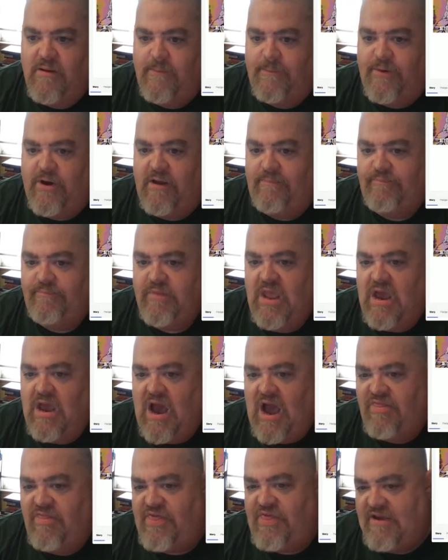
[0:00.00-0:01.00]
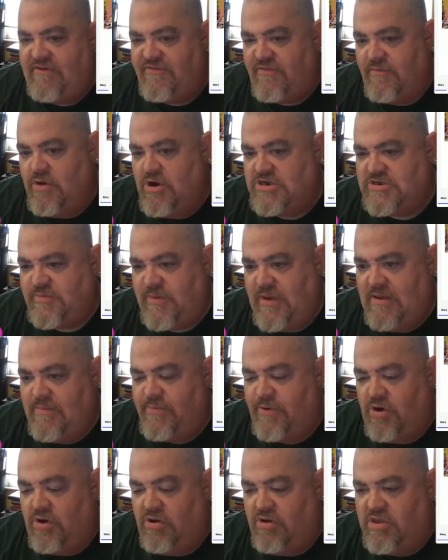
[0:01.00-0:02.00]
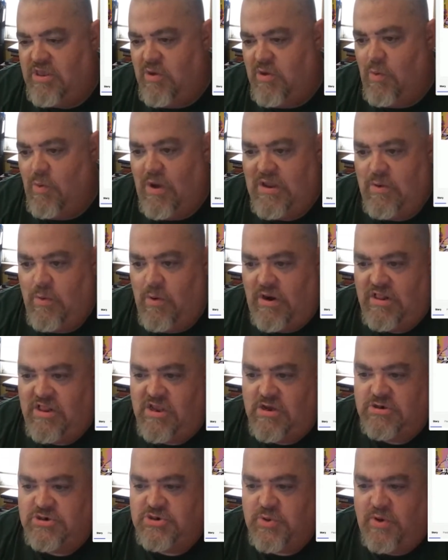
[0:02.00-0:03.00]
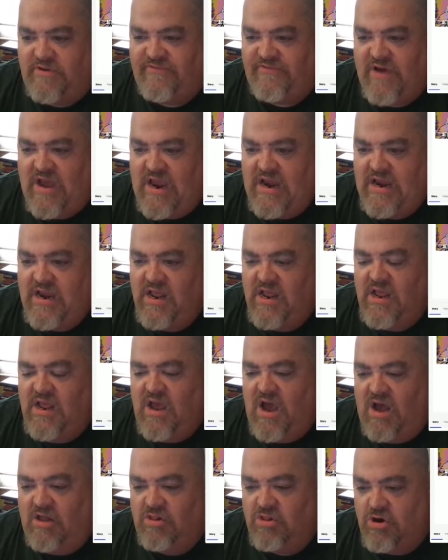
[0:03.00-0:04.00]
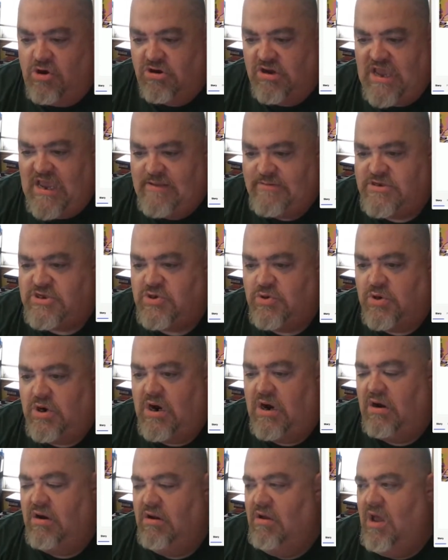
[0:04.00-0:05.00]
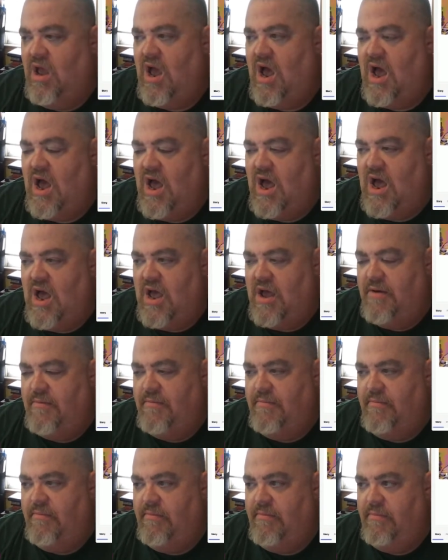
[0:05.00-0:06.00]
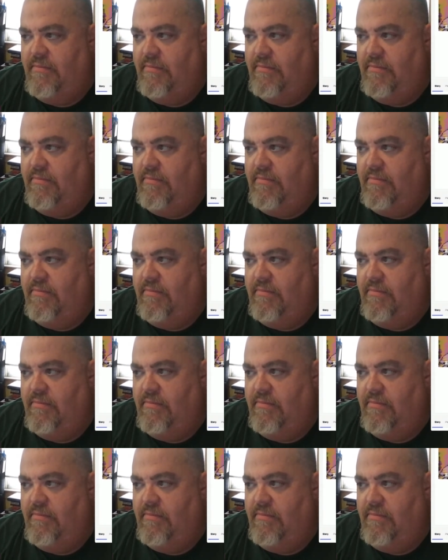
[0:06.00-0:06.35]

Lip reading: But I think for most people, what you want to do is you want to find a local game store and